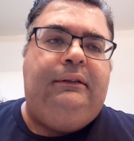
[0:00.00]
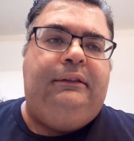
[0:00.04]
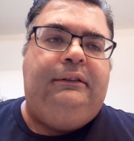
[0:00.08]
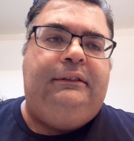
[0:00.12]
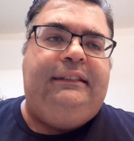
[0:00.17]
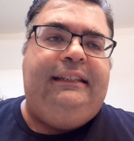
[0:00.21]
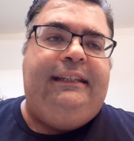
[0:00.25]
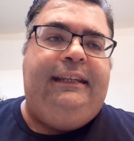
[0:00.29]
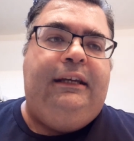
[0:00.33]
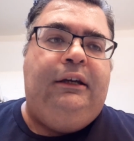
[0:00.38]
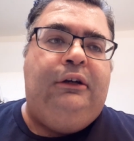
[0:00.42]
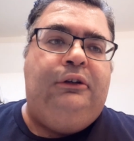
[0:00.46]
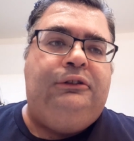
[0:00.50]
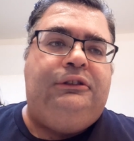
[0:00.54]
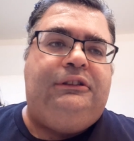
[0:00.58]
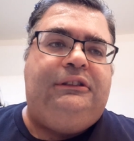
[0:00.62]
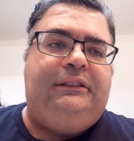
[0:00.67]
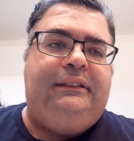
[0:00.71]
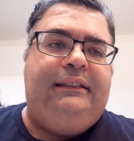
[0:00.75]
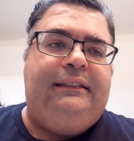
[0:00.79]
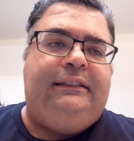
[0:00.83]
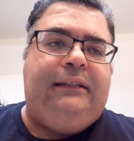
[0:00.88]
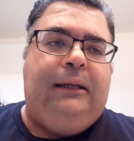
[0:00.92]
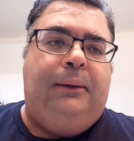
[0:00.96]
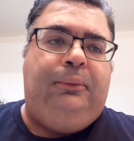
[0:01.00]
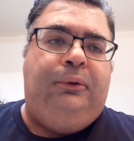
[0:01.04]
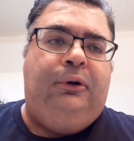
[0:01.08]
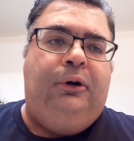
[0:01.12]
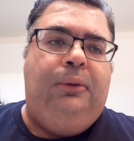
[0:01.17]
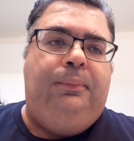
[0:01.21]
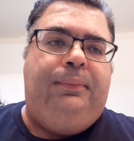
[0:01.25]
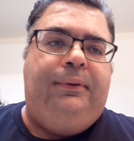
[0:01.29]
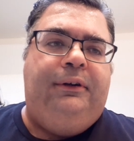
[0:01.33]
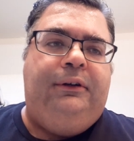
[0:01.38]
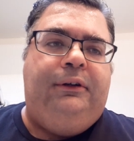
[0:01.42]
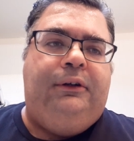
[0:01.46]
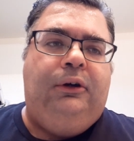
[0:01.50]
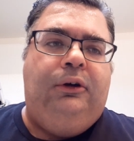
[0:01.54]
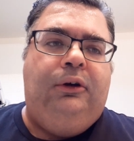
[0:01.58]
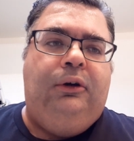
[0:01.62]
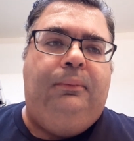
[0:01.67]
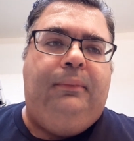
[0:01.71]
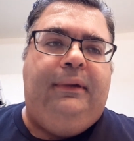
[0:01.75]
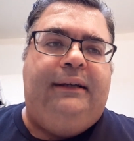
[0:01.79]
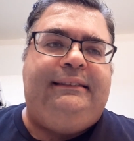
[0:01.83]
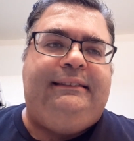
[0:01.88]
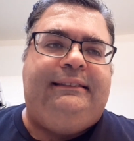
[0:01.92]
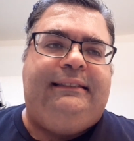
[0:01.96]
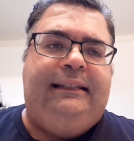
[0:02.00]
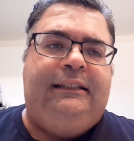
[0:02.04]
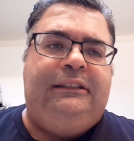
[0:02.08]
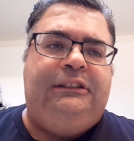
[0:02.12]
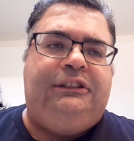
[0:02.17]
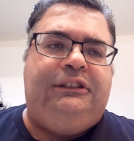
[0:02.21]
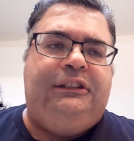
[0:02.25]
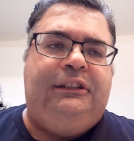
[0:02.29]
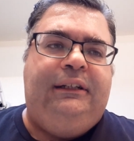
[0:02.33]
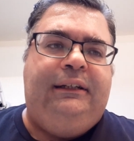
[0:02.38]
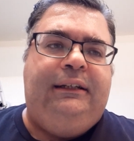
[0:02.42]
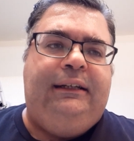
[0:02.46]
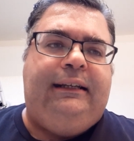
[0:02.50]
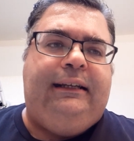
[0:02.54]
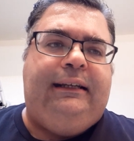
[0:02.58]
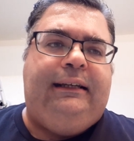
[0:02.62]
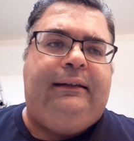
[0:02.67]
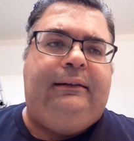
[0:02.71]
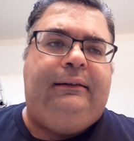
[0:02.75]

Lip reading: DOC double open comb Ascension